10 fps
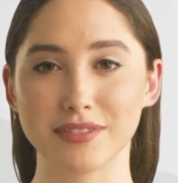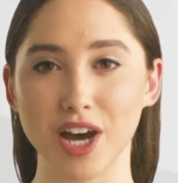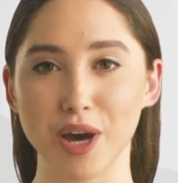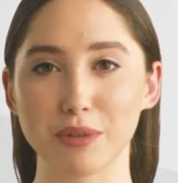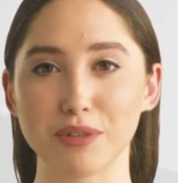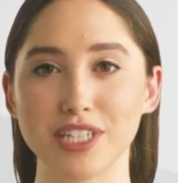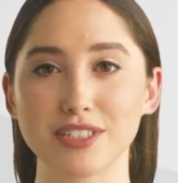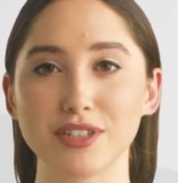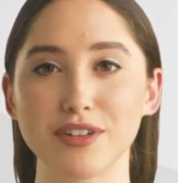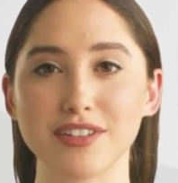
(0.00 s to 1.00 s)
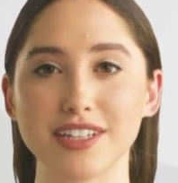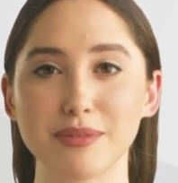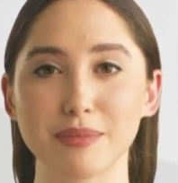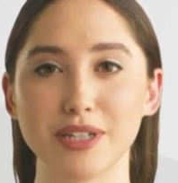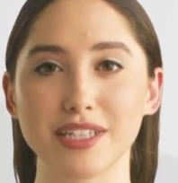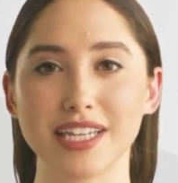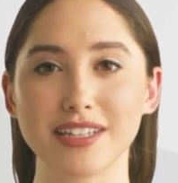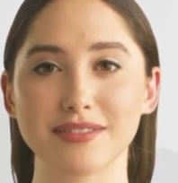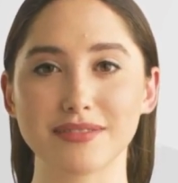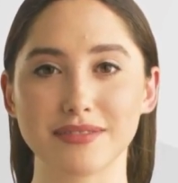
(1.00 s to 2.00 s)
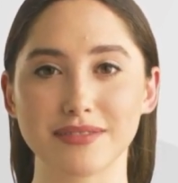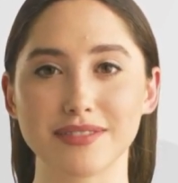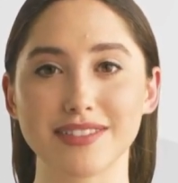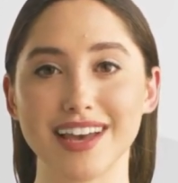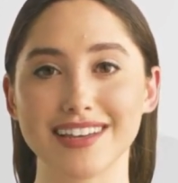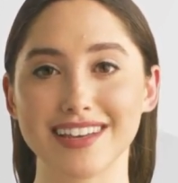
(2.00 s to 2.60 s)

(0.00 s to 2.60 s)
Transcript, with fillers: Operational feasibility. This